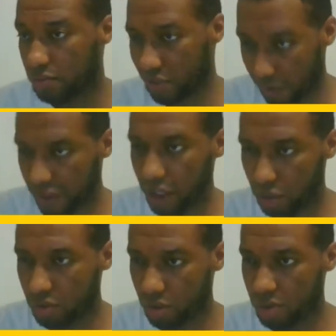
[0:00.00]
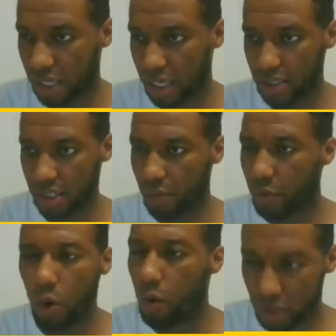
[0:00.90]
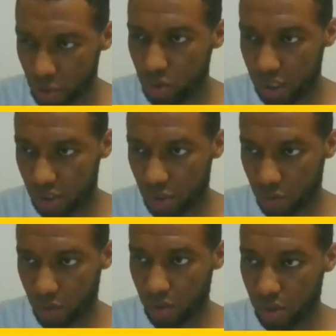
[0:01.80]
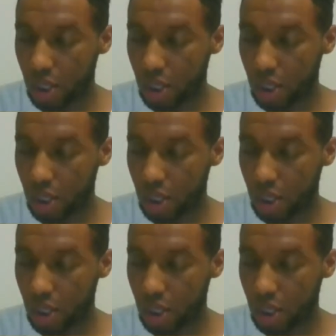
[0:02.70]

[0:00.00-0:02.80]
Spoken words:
Something along those lines. Yeah. We won't be talking no more.